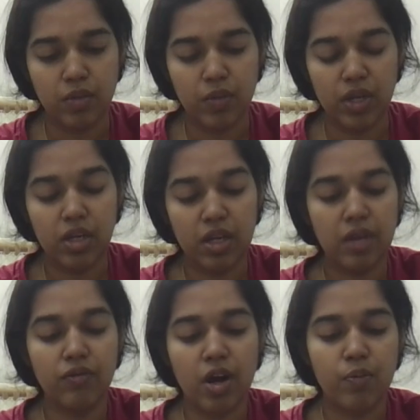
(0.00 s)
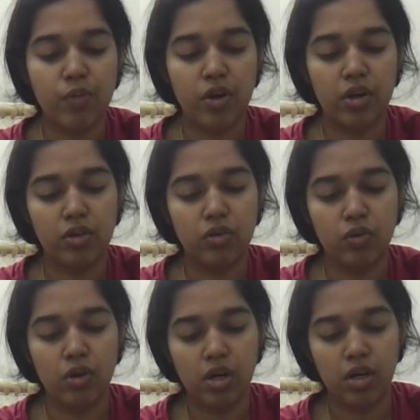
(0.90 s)
Similarly, in 1.2
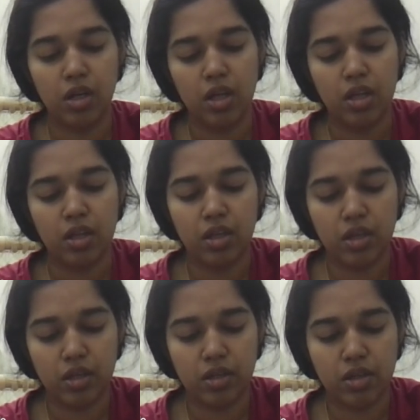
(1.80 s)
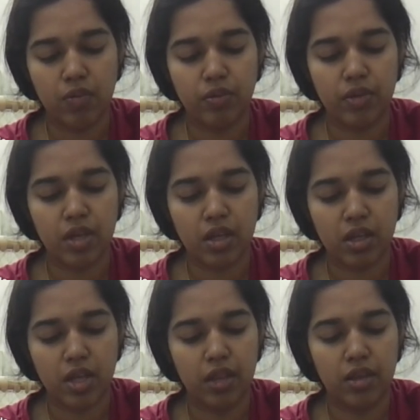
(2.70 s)
volt, it is
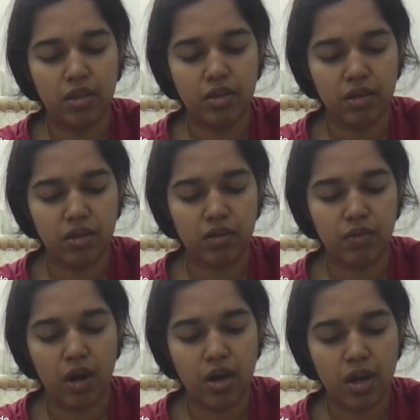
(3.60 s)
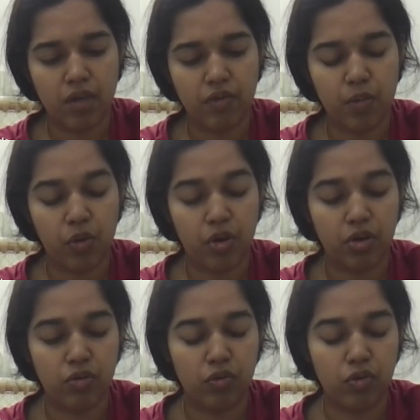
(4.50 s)
something like this. This is 1 and 1.2
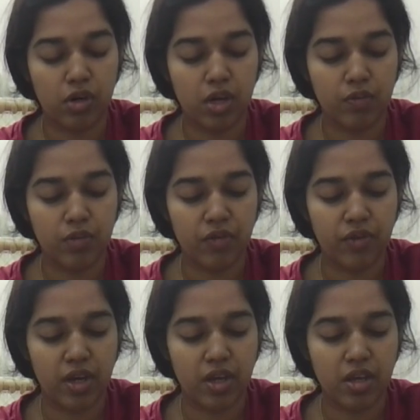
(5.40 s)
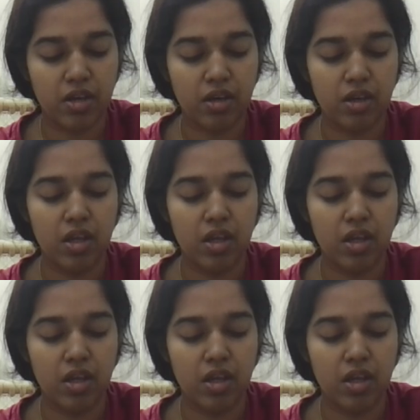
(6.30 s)
volt comes somewhere here.